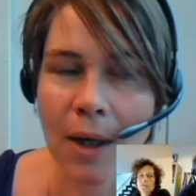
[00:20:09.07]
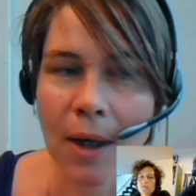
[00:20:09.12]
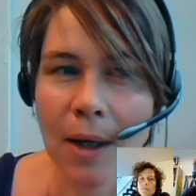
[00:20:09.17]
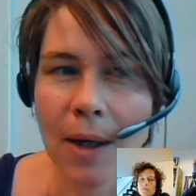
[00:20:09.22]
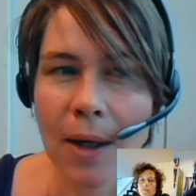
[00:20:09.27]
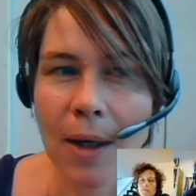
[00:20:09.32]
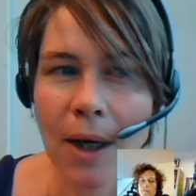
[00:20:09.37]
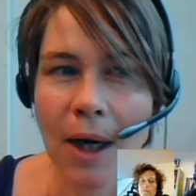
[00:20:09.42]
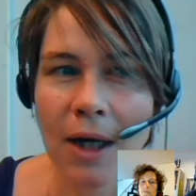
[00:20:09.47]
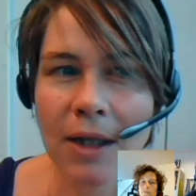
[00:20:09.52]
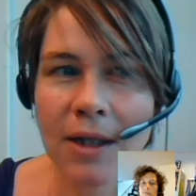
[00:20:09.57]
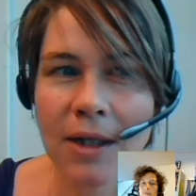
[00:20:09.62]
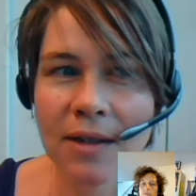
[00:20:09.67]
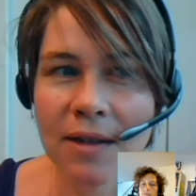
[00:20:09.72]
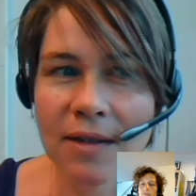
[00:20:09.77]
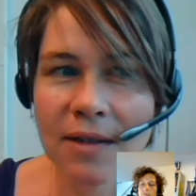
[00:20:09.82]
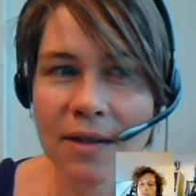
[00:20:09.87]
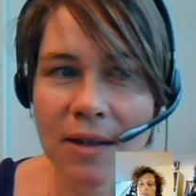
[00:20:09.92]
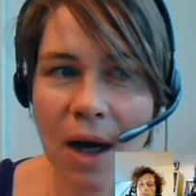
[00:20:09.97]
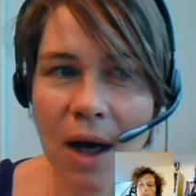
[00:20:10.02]
And this
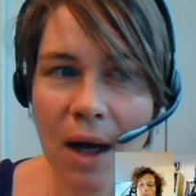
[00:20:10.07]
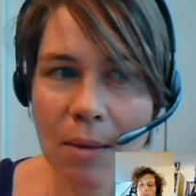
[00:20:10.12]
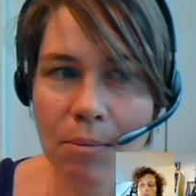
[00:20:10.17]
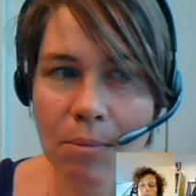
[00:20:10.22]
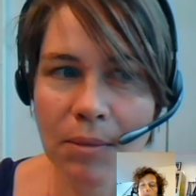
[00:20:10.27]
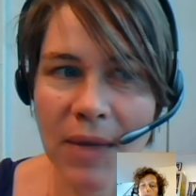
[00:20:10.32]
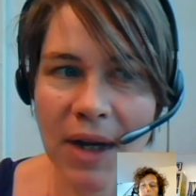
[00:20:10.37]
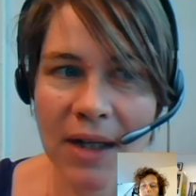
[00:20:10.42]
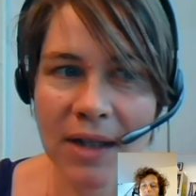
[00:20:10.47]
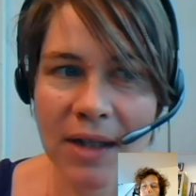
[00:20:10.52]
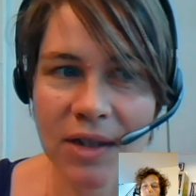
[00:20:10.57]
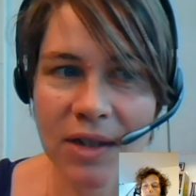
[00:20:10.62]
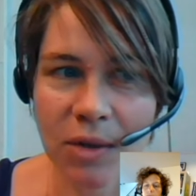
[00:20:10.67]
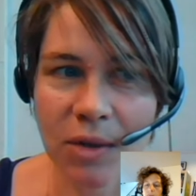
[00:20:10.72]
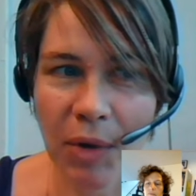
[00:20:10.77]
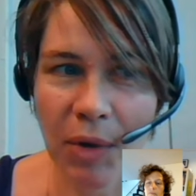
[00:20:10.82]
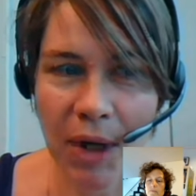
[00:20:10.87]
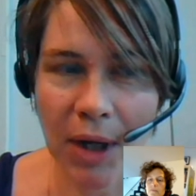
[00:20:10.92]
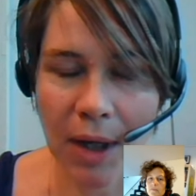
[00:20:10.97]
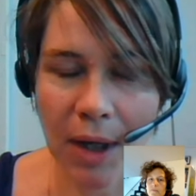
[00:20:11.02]
is not meant to
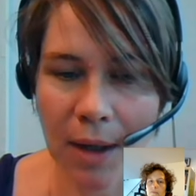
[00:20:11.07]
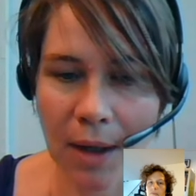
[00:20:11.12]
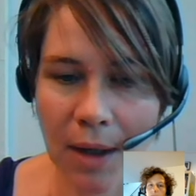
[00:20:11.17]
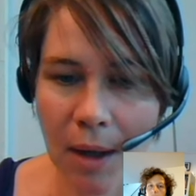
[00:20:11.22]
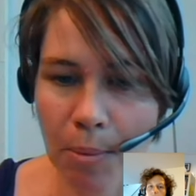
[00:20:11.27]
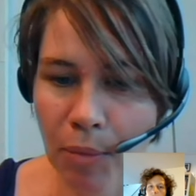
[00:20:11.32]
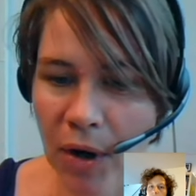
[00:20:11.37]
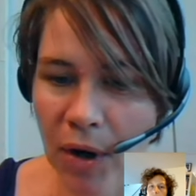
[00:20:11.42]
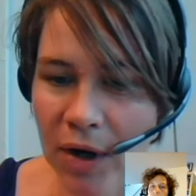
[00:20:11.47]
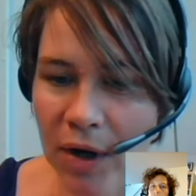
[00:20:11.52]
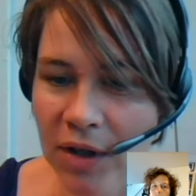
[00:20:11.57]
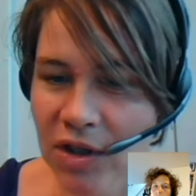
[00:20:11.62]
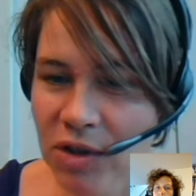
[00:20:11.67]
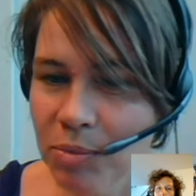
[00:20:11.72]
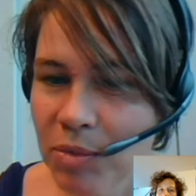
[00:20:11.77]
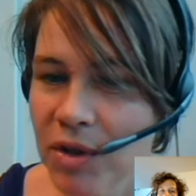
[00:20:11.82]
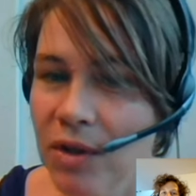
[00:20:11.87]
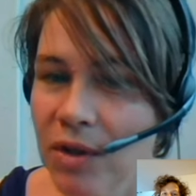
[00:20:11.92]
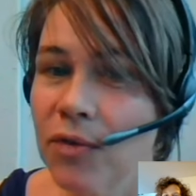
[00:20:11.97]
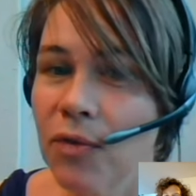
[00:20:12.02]
be a
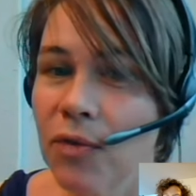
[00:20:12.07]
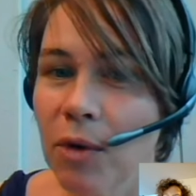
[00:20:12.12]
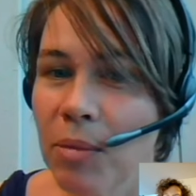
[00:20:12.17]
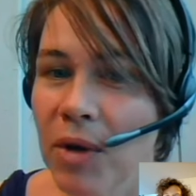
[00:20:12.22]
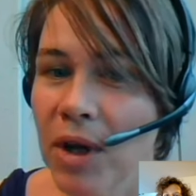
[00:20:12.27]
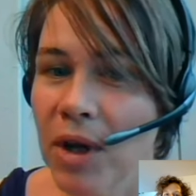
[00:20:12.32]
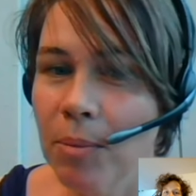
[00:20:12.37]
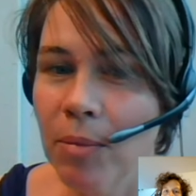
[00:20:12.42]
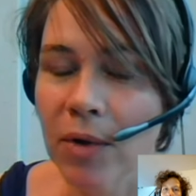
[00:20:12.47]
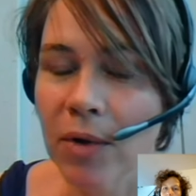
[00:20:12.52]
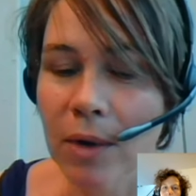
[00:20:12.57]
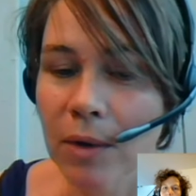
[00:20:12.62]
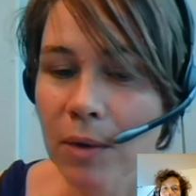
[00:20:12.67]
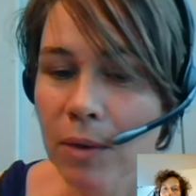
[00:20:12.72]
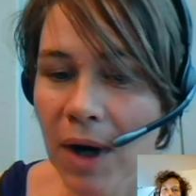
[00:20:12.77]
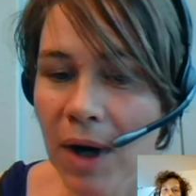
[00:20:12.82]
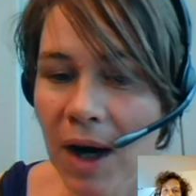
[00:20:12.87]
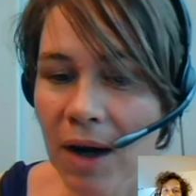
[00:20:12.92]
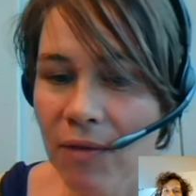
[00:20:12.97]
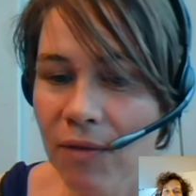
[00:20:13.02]
punishment for people
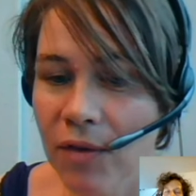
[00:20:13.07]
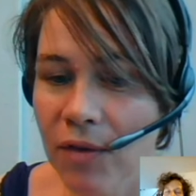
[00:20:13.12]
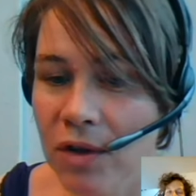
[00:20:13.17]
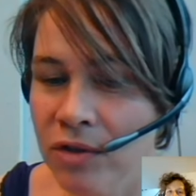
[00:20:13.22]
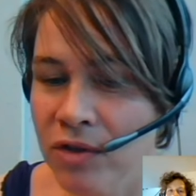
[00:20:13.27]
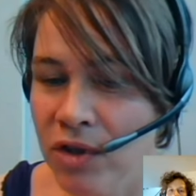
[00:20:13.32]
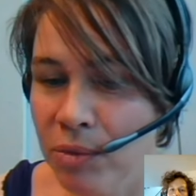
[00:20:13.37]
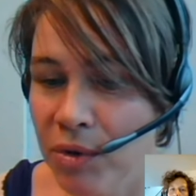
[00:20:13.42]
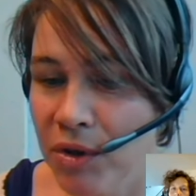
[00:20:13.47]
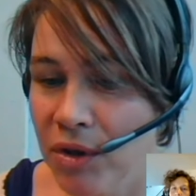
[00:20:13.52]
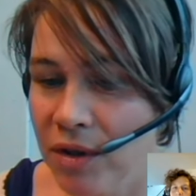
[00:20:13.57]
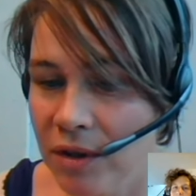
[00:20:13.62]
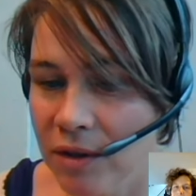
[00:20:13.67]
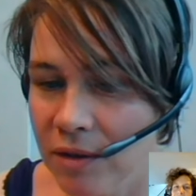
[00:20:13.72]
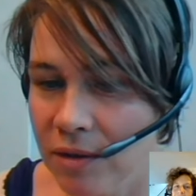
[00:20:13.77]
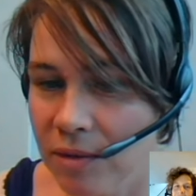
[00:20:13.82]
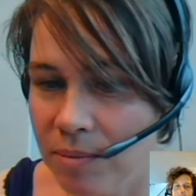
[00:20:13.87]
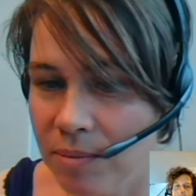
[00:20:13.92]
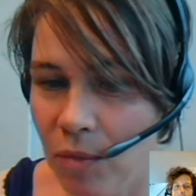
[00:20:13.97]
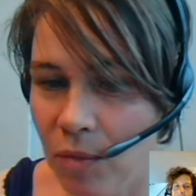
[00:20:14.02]
who have contributed
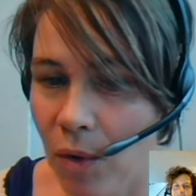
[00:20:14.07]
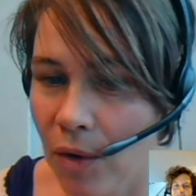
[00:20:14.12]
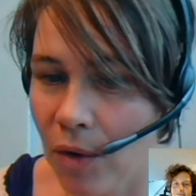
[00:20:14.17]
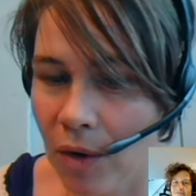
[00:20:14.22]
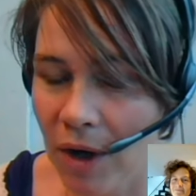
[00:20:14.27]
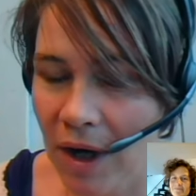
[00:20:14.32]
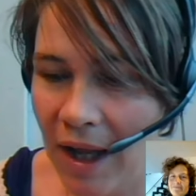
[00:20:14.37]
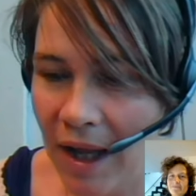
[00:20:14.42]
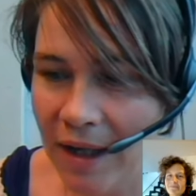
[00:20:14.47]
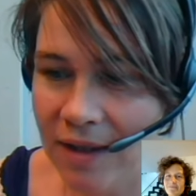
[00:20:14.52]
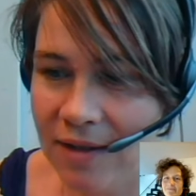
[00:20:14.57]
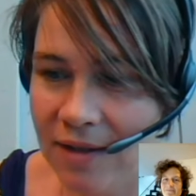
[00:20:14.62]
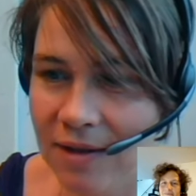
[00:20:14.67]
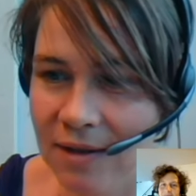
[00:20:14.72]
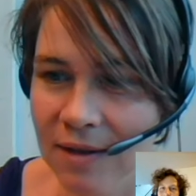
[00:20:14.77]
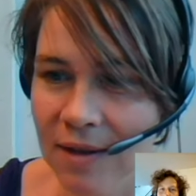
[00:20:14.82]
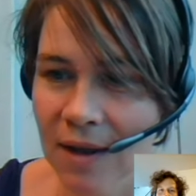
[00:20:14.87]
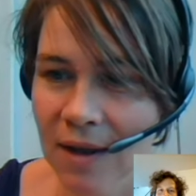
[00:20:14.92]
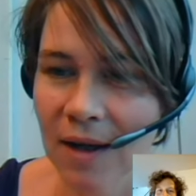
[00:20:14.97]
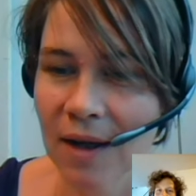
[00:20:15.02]
more or
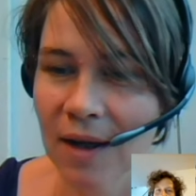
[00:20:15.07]
less.